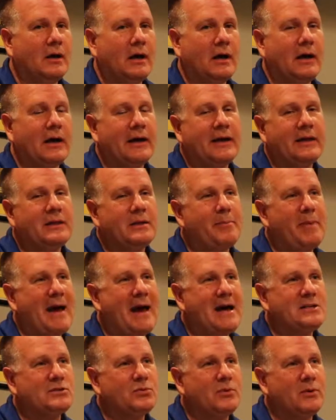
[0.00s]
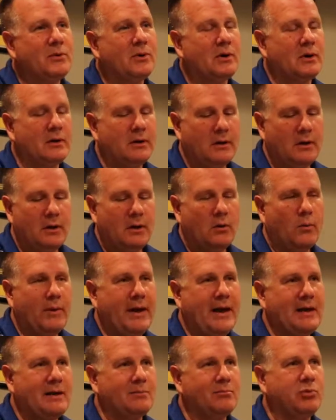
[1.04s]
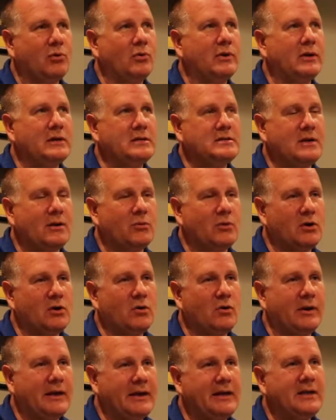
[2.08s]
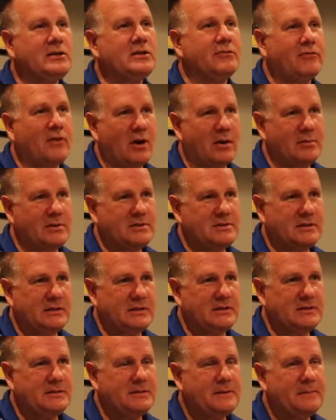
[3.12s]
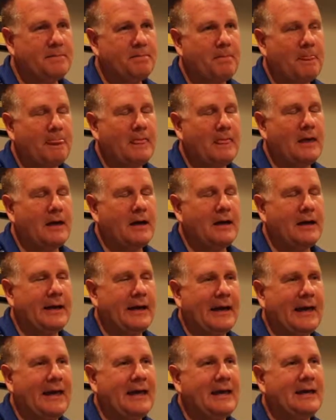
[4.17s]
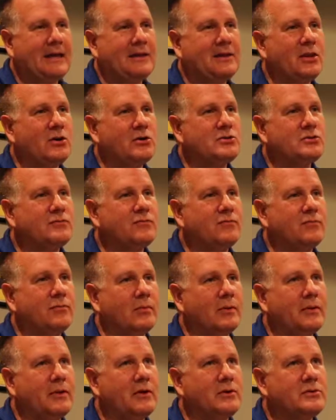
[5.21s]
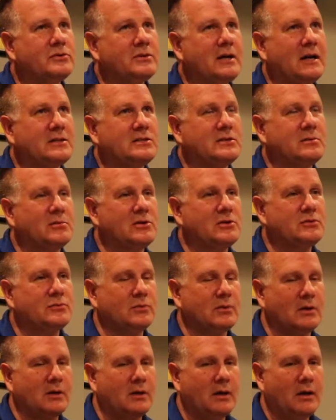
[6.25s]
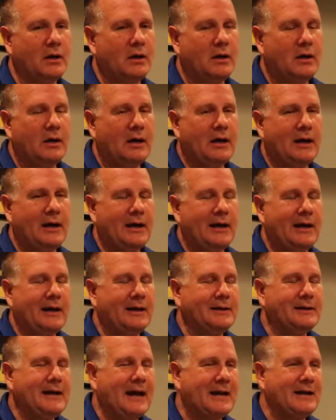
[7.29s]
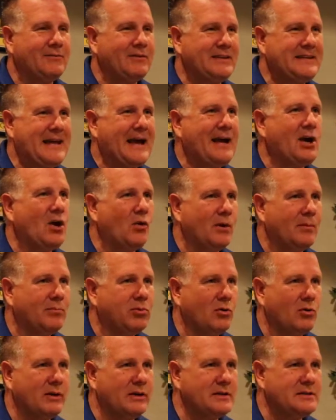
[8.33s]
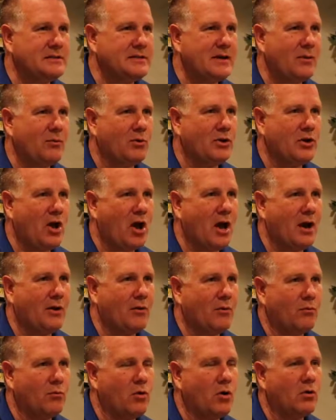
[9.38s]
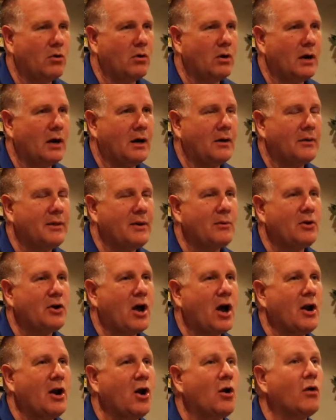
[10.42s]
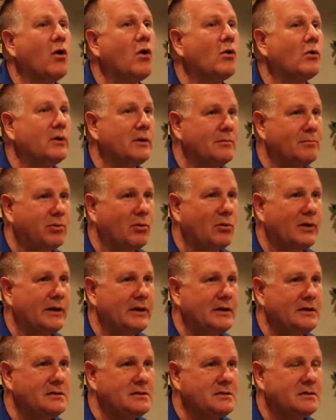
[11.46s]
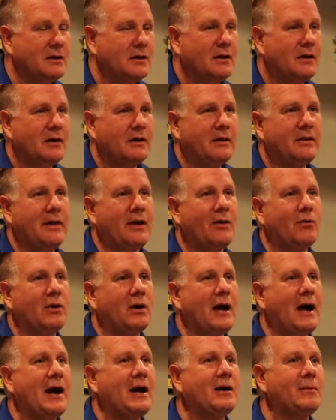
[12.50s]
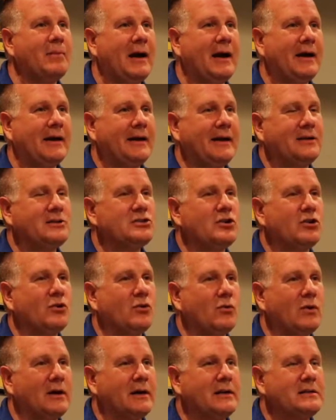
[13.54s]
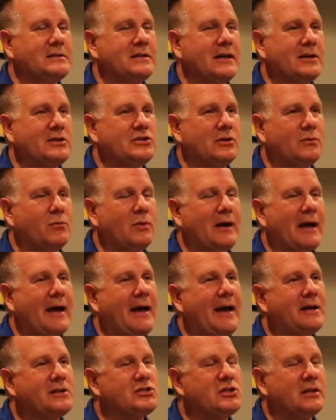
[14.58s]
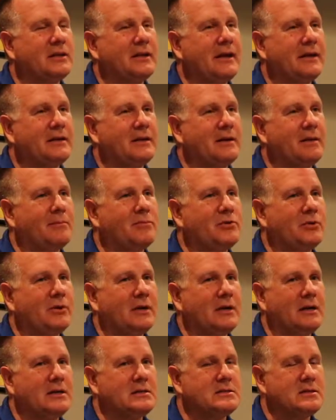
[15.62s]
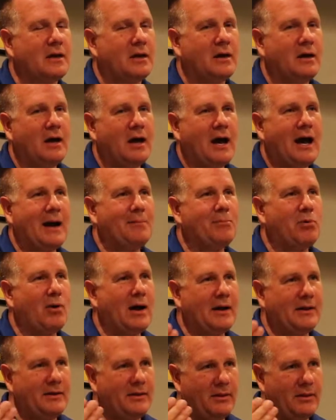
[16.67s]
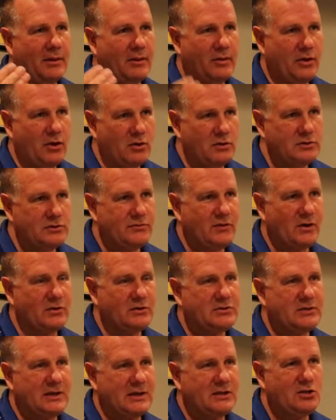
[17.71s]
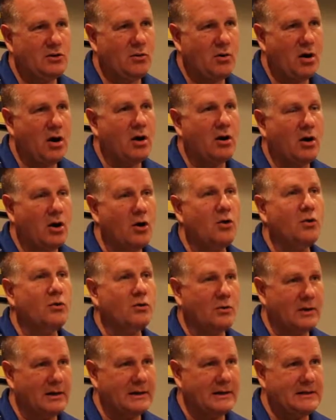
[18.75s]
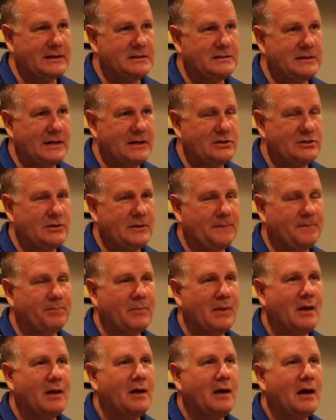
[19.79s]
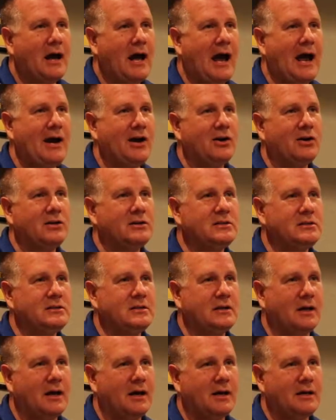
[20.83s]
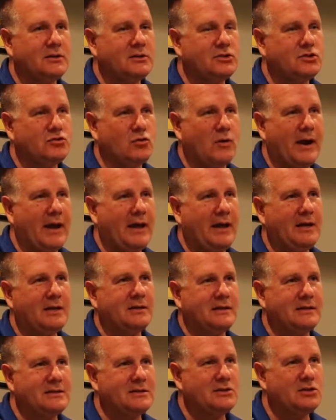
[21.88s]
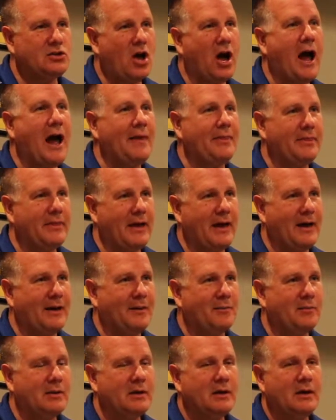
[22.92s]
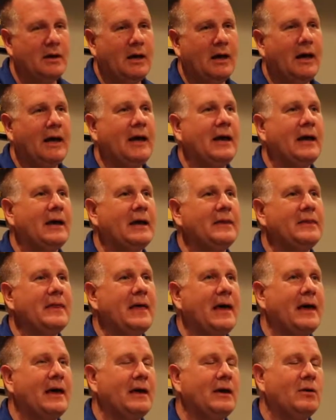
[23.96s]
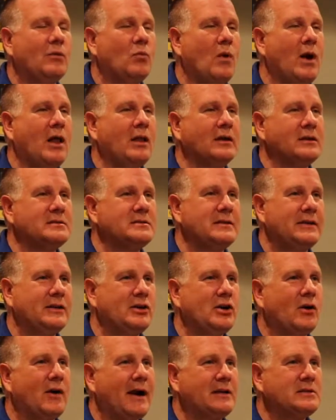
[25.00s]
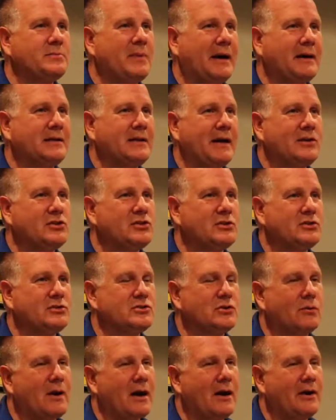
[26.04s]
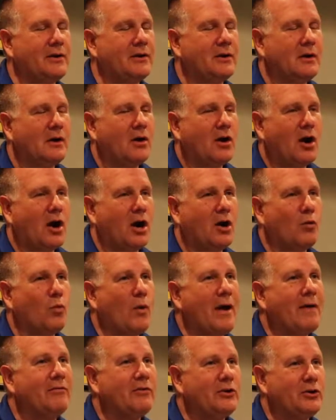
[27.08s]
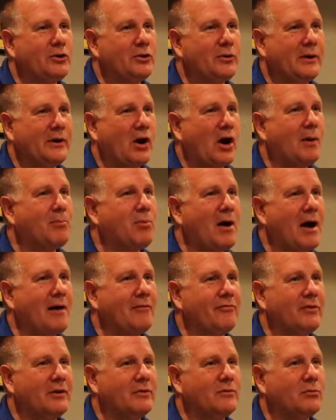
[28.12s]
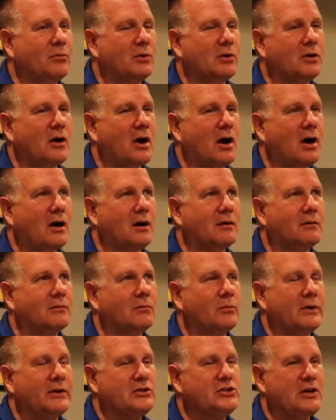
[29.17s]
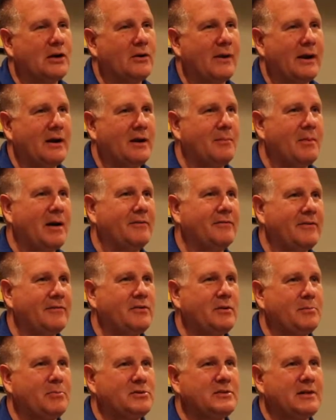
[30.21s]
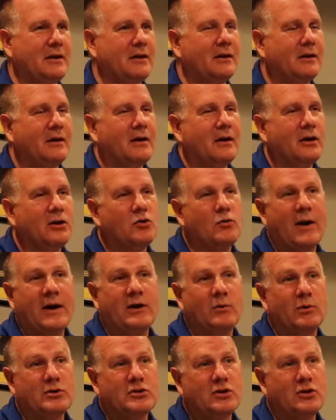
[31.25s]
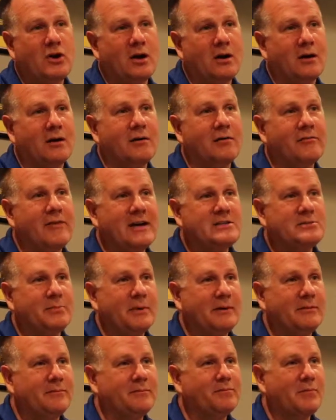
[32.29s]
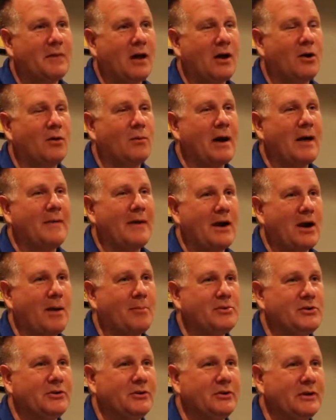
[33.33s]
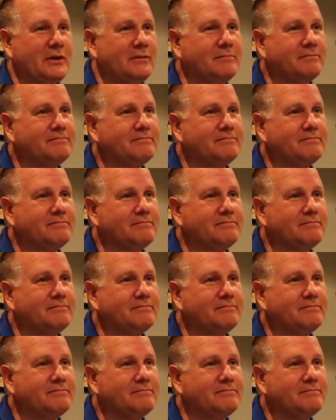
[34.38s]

In the past, we had employees that were going into pharmacies, and those customers were kind of Adecco employees. They were not our own employees. They were hired by an external organization. What I actually ended up doing is I brought those folks into our own organization, hired, trained, and taught them, and they well exceeded our expectations around our revenue and our profit, where we generated about 50% greater return on our investment around that opportunity.